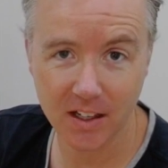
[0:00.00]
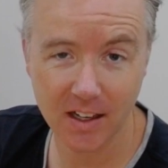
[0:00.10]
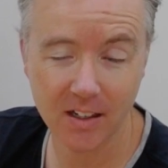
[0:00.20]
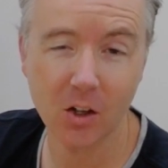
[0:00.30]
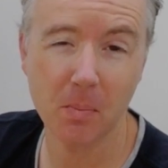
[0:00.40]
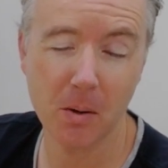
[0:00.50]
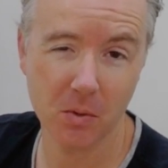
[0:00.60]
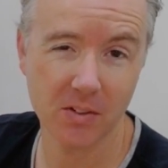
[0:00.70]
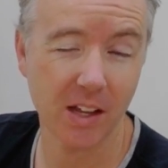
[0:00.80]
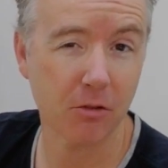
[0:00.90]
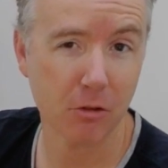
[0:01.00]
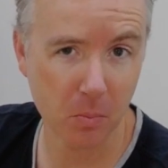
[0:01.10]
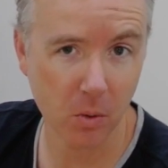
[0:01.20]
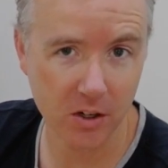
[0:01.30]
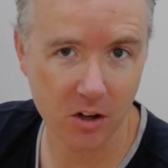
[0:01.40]
Again, a lot of people would say
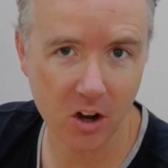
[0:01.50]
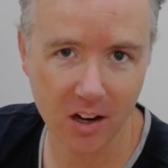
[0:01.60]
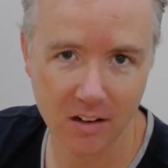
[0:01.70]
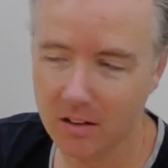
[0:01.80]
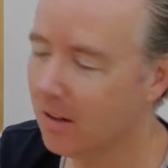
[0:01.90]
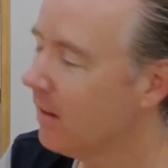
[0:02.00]
3.9.